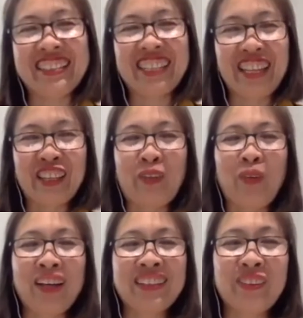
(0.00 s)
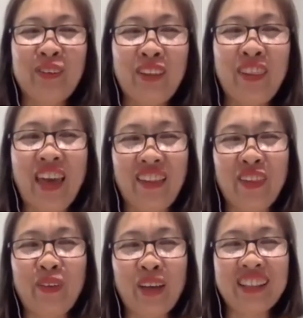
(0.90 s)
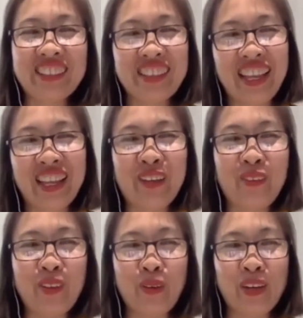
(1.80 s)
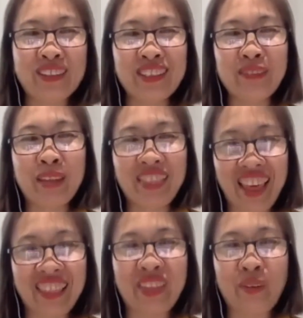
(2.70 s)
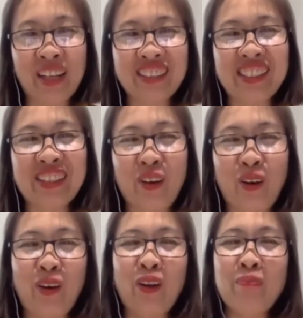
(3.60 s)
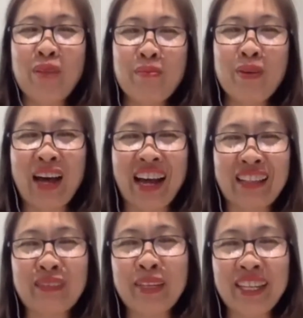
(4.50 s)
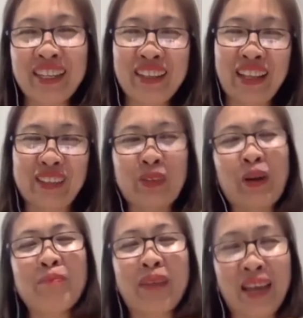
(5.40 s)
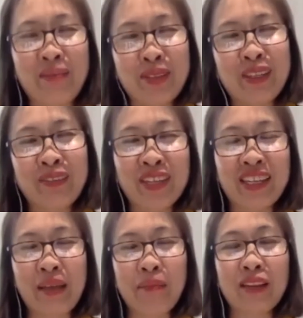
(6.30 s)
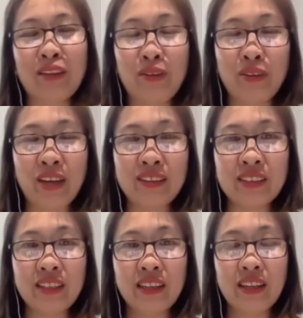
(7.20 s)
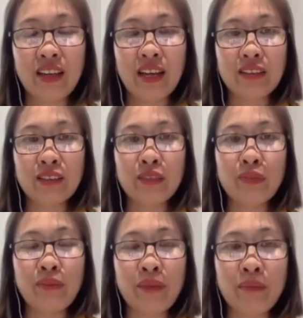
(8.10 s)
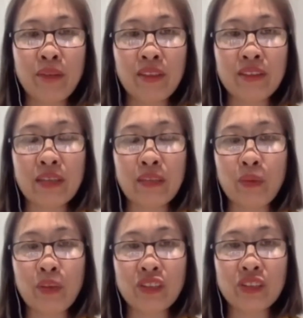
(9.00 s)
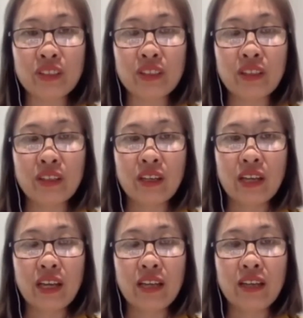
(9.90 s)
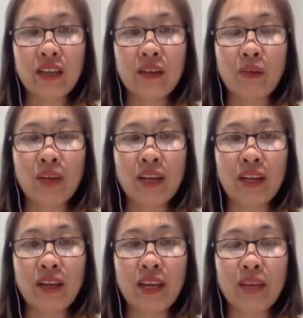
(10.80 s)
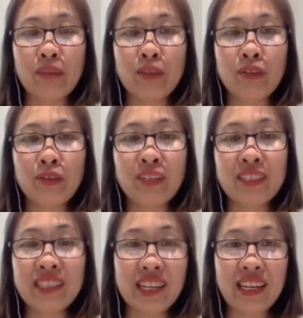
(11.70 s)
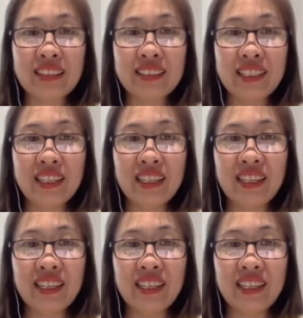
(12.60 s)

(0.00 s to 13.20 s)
that's the question. Thank you for the question. But that's the question all people ask me to compare between Vietnam and US. I still remember the same question. And when I came to DC last year,